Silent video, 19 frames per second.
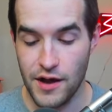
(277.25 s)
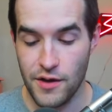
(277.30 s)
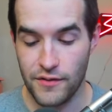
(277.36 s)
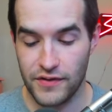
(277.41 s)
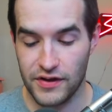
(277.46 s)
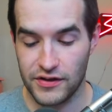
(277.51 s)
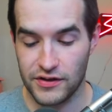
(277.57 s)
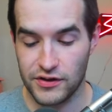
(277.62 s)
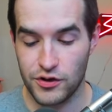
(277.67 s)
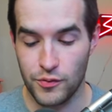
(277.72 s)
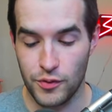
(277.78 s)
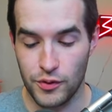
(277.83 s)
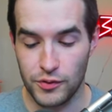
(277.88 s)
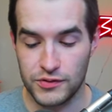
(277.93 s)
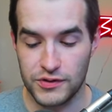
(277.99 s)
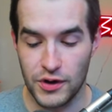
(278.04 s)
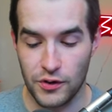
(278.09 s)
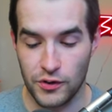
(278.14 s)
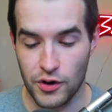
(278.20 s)
We got the
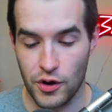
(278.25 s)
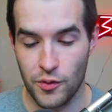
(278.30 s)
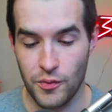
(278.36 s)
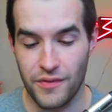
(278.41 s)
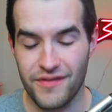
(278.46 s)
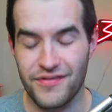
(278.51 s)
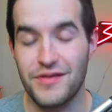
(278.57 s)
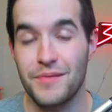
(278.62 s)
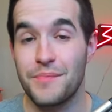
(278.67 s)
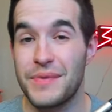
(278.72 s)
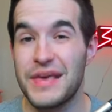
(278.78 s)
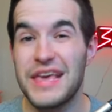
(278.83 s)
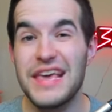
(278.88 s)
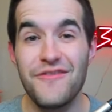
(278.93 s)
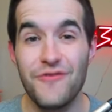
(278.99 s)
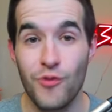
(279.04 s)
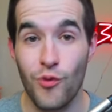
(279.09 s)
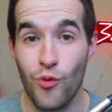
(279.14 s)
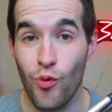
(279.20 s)
Kumootoko. We got the
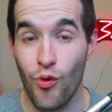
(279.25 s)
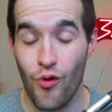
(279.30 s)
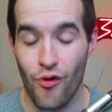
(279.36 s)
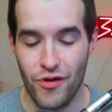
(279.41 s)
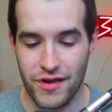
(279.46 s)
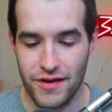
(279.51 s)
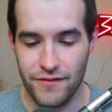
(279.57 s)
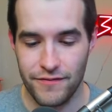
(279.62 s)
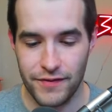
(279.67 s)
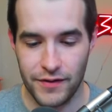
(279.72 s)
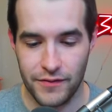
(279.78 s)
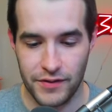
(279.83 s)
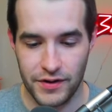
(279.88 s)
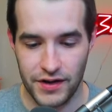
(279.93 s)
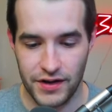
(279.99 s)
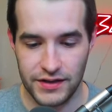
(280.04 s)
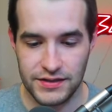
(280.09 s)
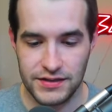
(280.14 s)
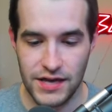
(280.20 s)
Beaver Warrior. Very
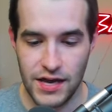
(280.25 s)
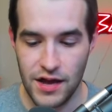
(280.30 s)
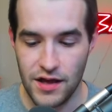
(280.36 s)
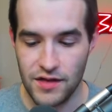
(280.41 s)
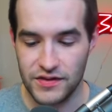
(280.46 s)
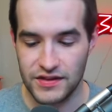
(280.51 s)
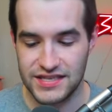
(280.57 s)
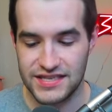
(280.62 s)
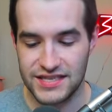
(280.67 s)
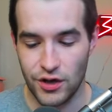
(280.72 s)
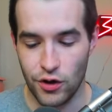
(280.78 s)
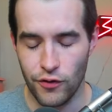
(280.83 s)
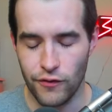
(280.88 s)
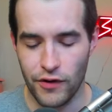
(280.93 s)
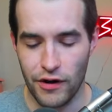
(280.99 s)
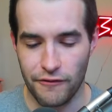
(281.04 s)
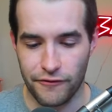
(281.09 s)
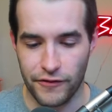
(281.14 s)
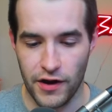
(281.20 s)
nice. The
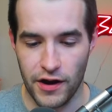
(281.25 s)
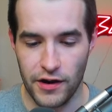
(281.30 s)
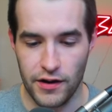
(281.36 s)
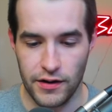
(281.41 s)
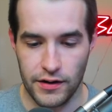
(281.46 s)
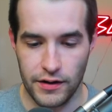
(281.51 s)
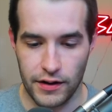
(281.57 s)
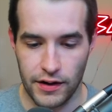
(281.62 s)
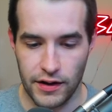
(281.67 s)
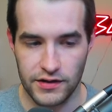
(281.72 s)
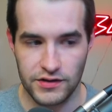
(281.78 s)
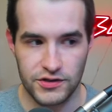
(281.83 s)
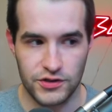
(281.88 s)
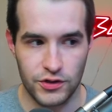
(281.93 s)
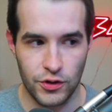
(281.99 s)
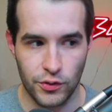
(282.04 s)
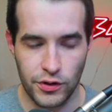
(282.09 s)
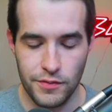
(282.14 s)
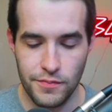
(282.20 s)
Silver Fang.
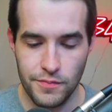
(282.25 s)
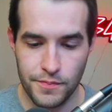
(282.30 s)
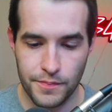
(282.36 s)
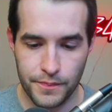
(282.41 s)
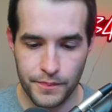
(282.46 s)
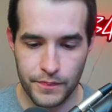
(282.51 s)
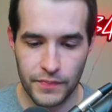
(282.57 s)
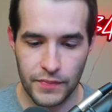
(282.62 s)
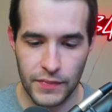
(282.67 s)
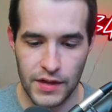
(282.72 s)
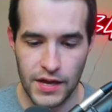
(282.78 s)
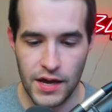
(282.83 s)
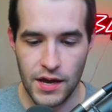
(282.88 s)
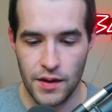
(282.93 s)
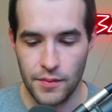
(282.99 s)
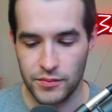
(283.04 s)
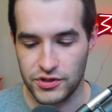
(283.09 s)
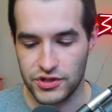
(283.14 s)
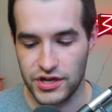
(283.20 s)
Sogen.
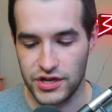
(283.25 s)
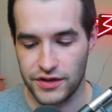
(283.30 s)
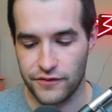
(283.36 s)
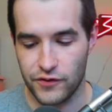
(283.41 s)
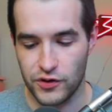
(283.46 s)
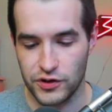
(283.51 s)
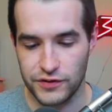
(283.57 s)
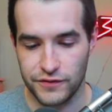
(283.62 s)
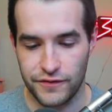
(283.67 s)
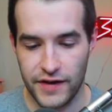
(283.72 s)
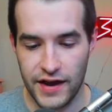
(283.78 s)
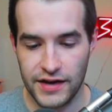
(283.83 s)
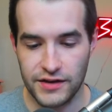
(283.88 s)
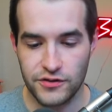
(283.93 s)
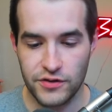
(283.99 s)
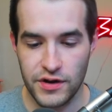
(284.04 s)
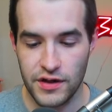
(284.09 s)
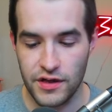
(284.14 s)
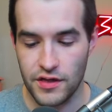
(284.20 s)
Machine Conversion
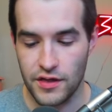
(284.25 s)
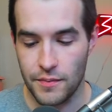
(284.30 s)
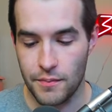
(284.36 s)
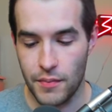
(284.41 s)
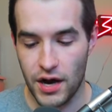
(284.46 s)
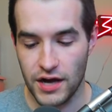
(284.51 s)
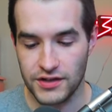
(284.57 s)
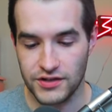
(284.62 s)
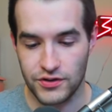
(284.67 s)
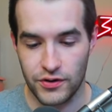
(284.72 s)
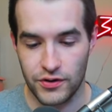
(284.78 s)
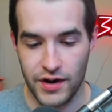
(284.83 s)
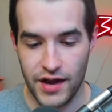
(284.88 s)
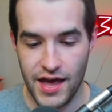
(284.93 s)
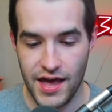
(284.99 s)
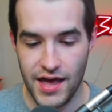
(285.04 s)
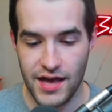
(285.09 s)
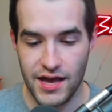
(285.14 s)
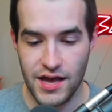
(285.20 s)
Factory. The Monster
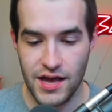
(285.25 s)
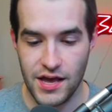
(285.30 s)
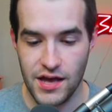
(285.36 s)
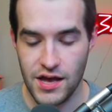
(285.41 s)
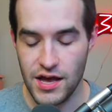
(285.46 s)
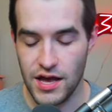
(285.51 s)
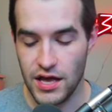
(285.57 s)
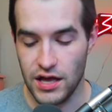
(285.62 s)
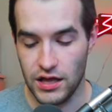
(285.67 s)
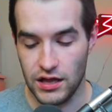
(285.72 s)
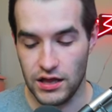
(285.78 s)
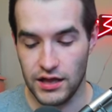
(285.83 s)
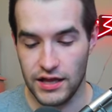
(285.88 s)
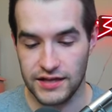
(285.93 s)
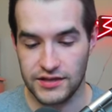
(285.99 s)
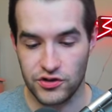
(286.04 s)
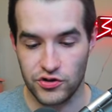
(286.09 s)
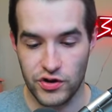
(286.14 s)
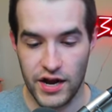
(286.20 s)
Egg.
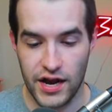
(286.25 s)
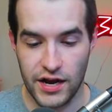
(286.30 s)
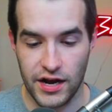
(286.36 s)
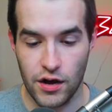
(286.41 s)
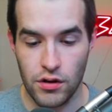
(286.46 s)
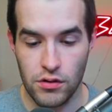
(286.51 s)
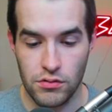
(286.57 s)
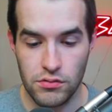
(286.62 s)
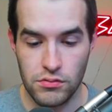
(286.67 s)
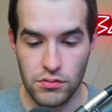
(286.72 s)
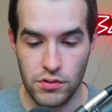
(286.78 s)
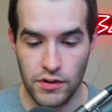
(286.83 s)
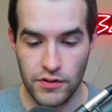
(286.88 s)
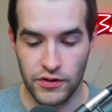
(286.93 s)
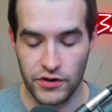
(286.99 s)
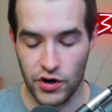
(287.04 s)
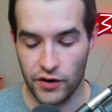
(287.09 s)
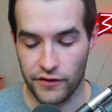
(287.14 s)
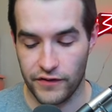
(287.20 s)
Lesser Dragon,
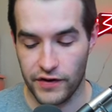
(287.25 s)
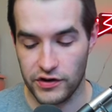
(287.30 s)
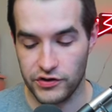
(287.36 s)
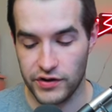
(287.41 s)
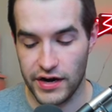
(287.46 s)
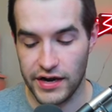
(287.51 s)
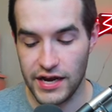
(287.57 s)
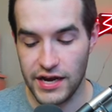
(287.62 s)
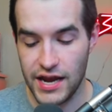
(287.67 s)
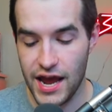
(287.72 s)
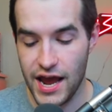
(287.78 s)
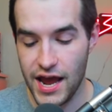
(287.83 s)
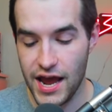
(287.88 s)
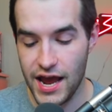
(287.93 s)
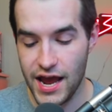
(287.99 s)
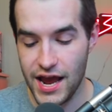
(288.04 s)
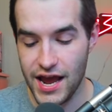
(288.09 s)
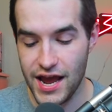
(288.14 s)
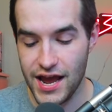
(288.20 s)
the Darkfire Dragon,
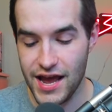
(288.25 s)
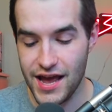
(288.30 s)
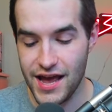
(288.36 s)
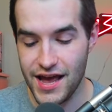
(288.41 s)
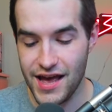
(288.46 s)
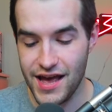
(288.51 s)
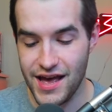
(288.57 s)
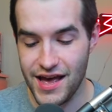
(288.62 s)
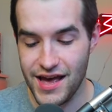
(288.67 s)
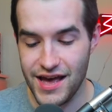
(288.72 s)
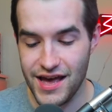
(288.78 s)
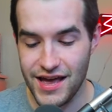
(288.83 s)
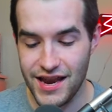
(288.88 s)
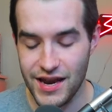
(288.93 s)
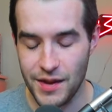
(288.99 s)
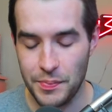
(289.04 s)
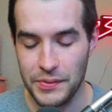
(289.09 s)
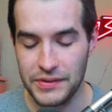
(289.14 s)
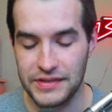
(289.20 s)

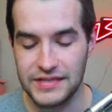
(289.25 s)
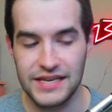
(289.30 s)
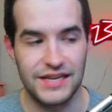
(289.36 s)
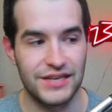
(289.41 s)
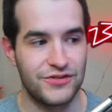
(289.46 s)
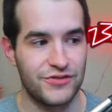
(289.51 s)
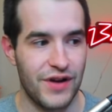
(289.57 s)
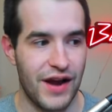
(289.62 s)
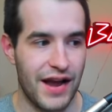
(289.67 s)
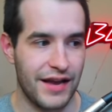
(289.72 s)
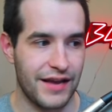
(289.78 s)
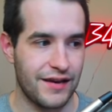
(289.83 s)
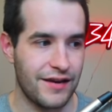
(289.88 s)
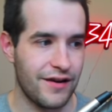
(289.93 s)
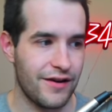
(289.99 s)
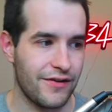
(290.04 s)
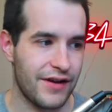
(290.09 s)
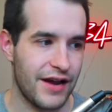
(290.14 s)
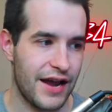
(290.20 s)
and a Petite Dragon.
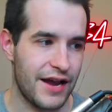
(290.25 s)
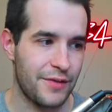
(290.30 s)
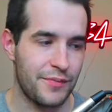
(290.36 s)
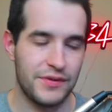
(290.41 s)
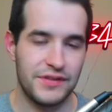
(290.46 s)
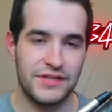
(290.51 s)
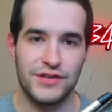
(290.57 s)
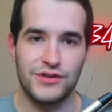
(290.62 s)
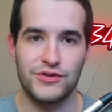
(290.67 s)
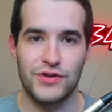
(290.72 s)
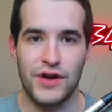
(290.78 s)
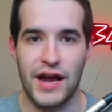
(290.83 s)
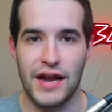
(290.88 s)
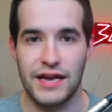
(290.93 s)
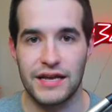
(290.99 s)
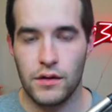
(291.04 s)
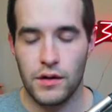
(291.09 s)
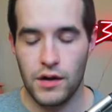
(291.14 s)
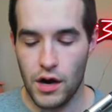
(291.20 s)
All right, Petite
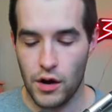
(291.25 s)
Dragon.